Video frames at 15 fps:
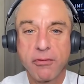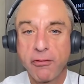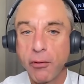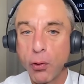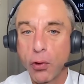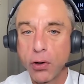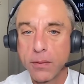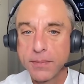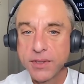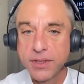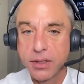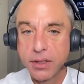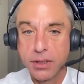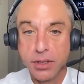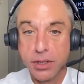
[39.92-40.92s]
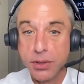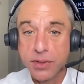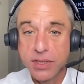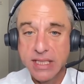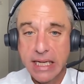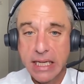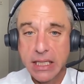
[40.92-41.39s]
Forbes, New
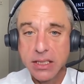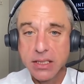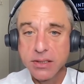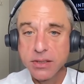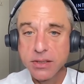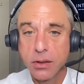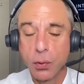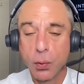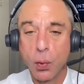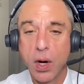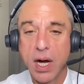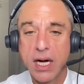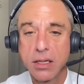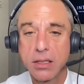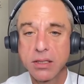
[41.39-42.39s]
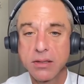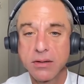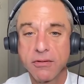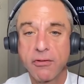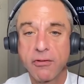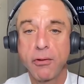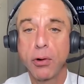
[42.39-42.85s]
Scientist, Wired,
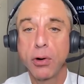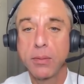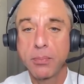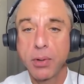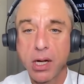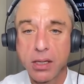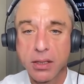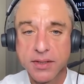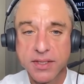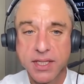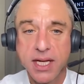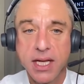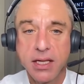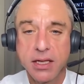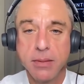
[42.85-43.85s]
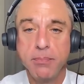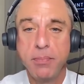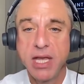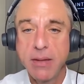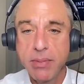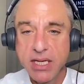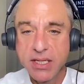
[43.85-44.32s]
Foreign Policy, the
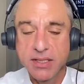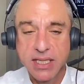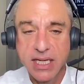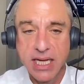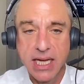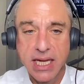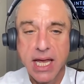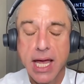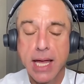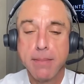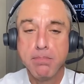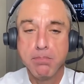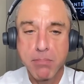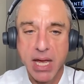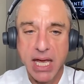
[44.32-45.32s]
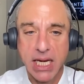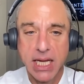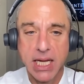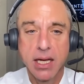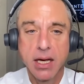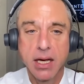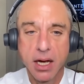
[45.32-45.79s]
BBC, and
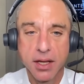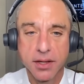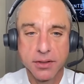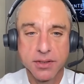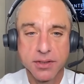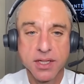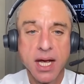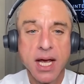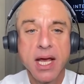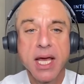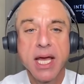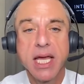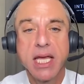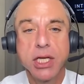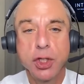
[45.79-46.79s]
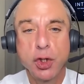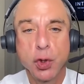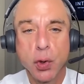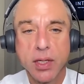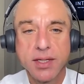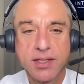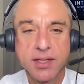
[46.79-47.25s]
many others. He
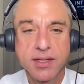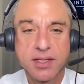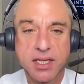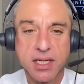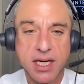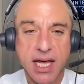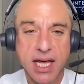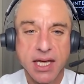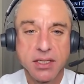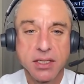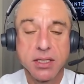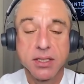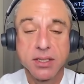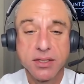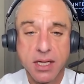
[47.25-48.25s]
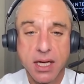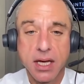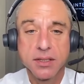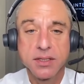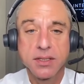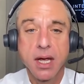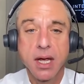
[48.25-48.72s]
joins us today to
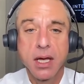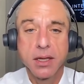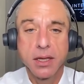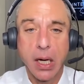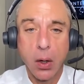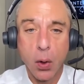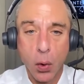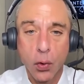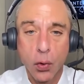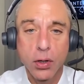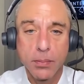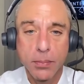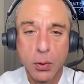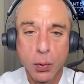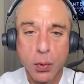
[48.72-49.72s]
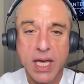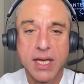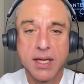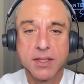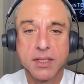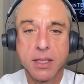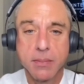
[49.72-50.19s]
discuss the horrible
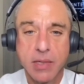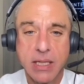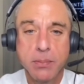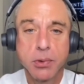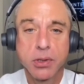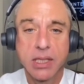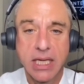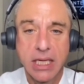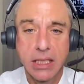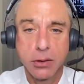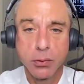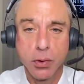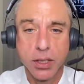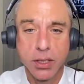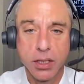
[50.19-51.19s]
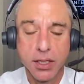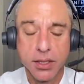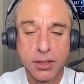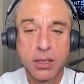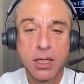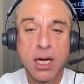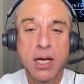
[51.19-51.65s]
ways that people kill one
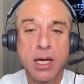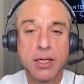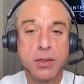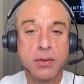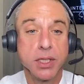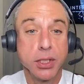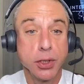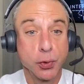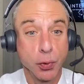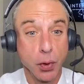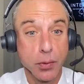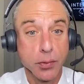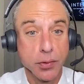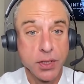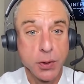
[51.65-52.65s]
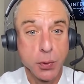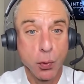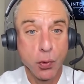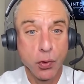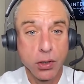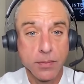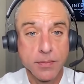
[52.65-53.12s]
another using drone
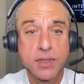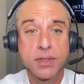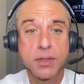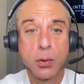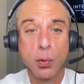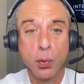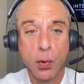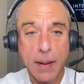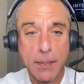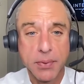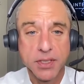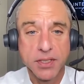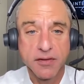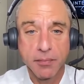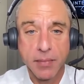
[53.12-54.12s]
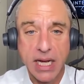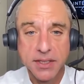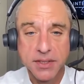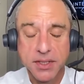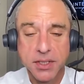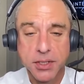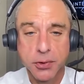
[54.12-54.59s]
swarms, weapons of
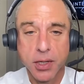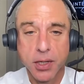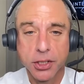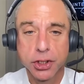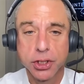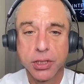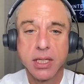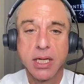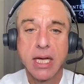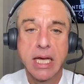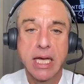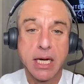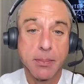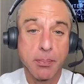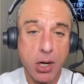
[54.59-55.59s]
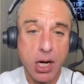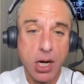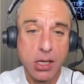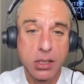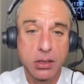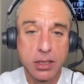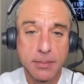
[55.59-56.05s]
mass destruction, and
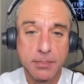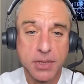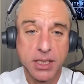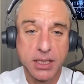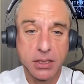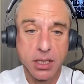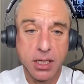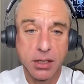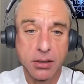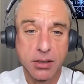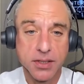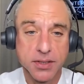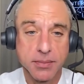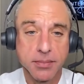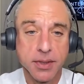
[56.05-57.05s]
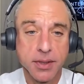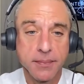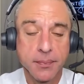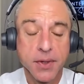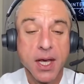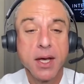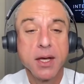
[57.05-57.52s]
apocalyptic terrorism.
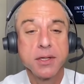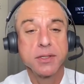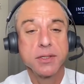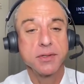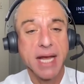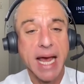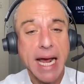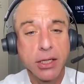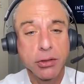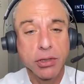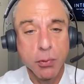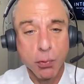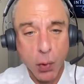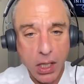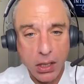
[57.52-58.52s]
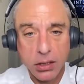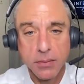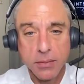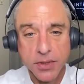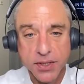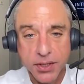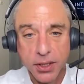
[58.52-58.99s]
So Zachary,
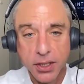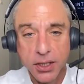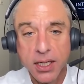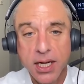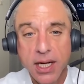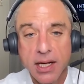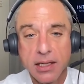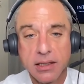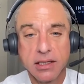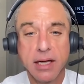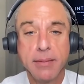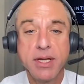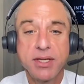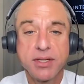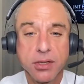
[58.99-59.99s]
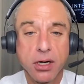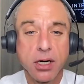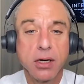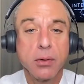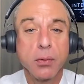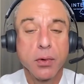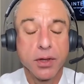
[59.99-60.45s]
welcome, sir. Let me start
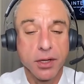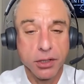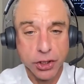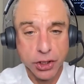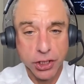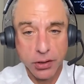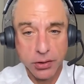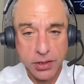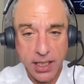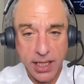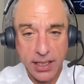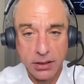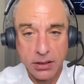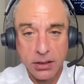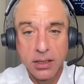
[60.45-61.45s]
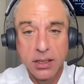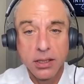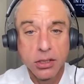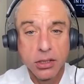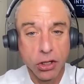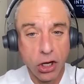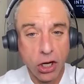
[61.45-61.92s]
with our show title,
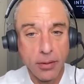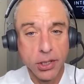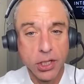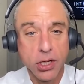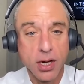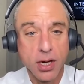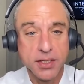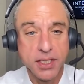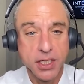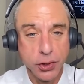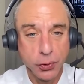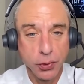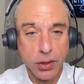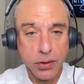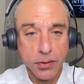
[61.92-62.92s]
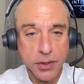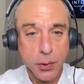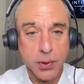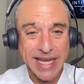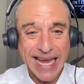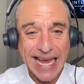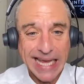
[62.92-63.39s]
Kamikaze Drones
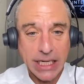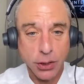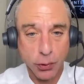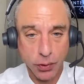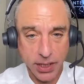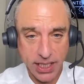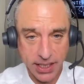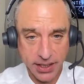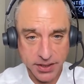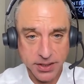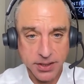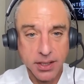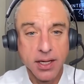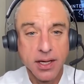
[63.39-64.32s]
with Hand Grenades.